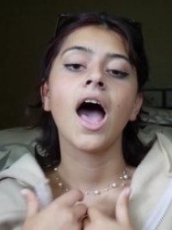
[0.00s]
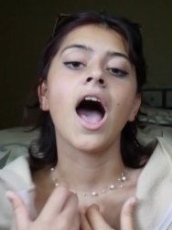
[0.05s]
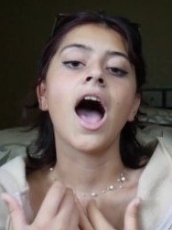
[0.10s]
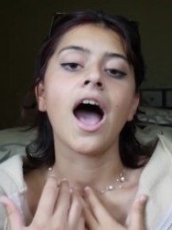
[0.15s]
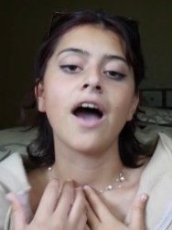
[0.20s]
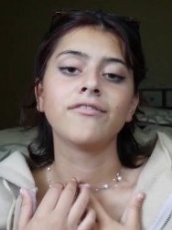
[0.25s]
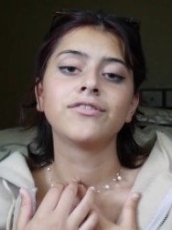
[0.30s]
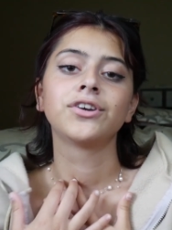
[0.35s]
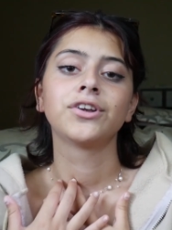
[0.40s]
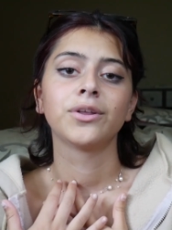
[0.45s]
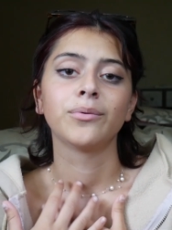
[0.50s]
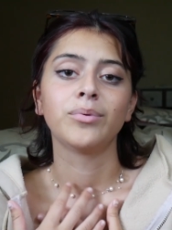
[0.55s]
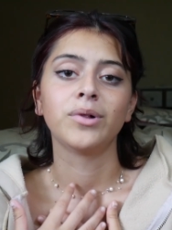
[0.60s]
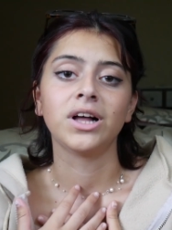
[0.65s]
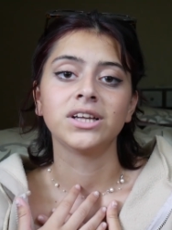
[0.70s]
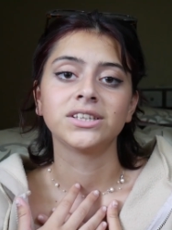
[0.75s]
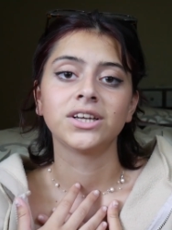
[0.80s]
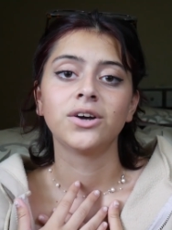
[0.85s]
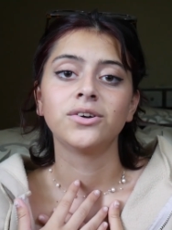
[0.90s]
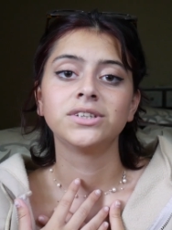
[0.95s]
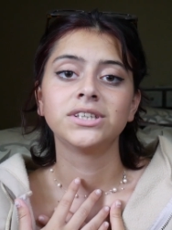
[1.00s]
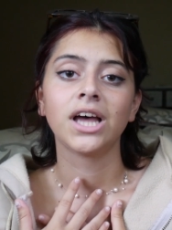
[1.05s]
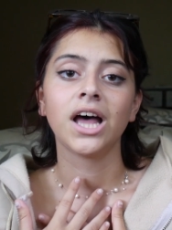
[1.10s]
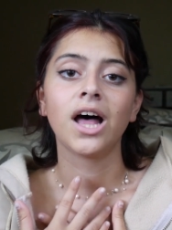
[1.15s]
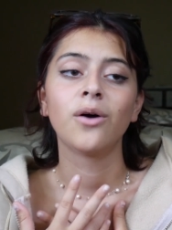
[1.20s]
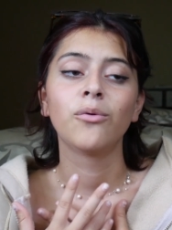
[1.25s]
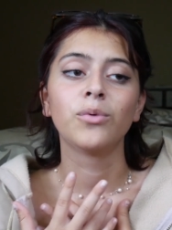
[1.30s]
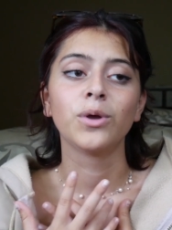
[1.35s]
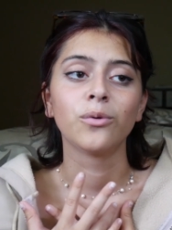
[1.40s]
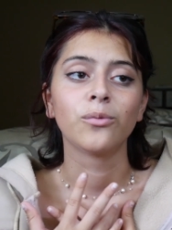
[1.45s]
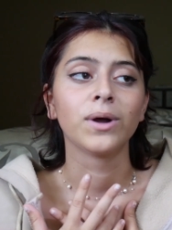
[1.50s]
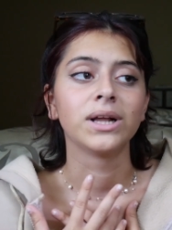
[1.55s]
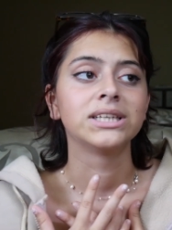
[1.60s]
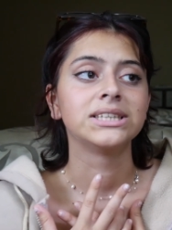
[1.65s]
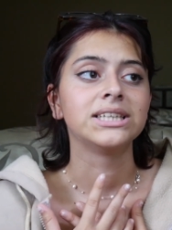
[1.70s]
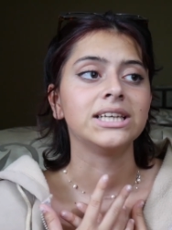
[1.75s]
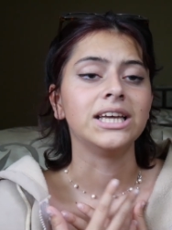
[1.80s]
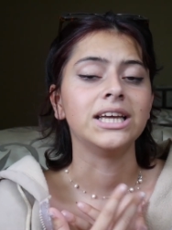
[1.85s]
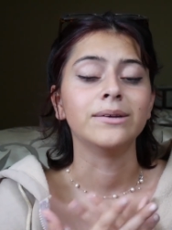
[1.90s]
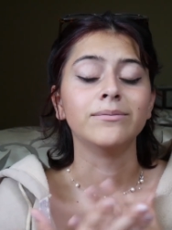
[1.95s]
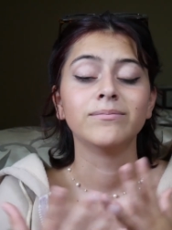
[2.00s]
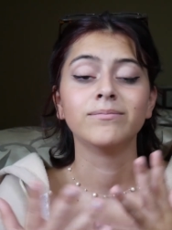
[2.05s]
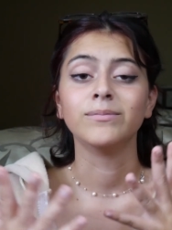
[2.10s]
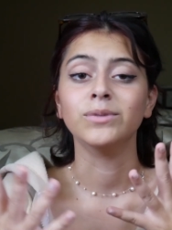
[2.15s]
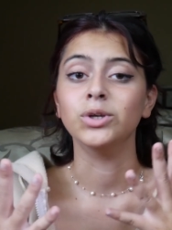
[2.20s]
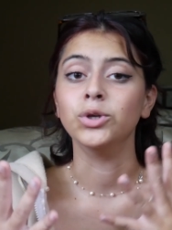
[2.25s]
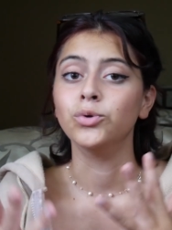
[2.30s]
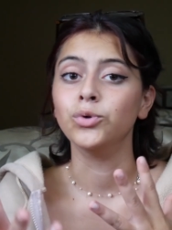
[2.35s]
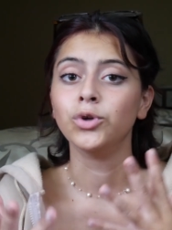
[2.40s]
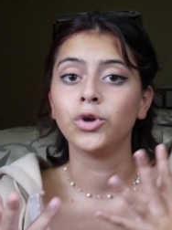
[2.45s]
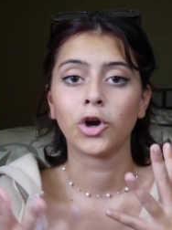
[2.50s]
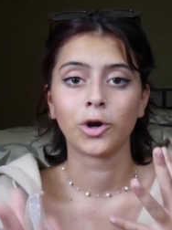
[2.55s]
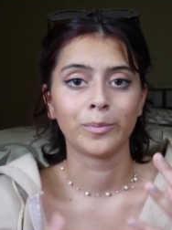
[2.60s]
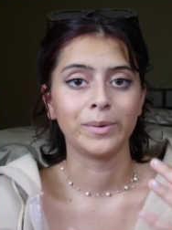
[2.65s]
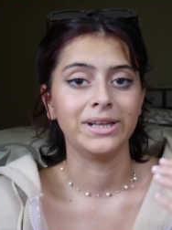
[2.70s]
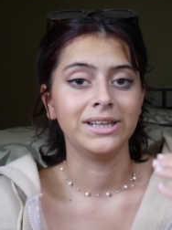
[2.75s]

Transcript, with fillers: After the Plaza Hotel, we went to eat New York